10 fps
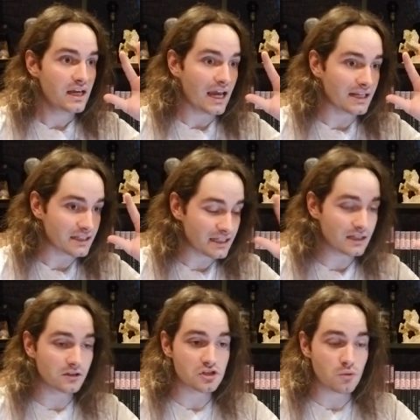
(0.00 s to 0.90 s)
and
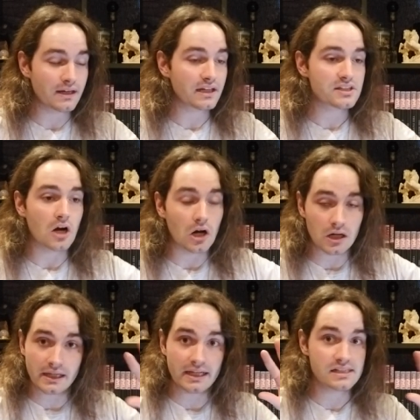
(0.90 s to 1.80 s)
killer twin guitar
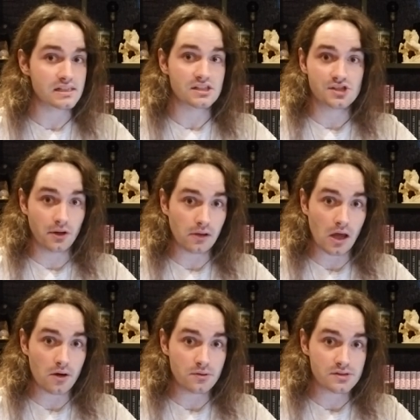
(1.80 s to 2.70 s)
leads and
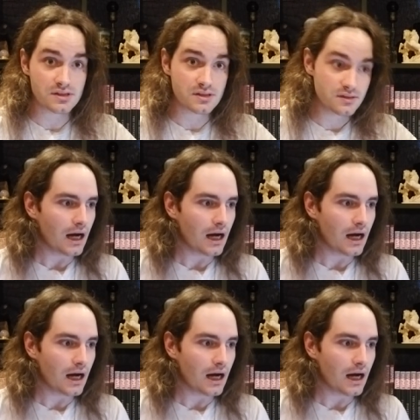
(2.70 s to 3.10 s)
solos.